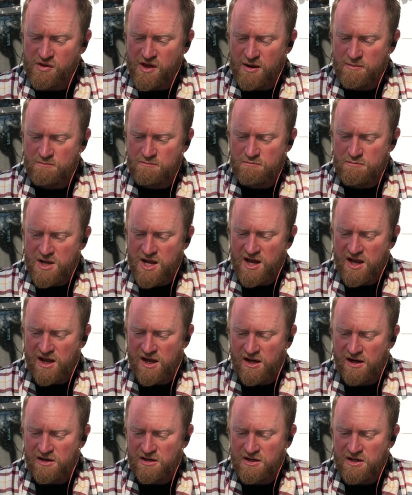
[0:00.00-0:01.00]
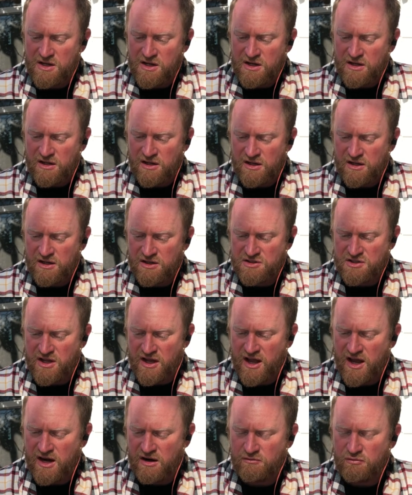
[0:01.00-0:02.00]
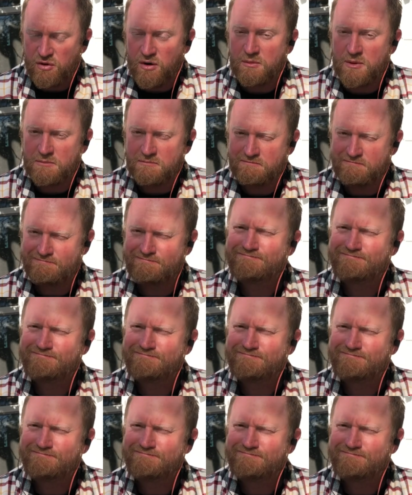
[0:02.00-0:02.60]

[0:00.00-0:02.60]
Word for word: that man is the head of woman."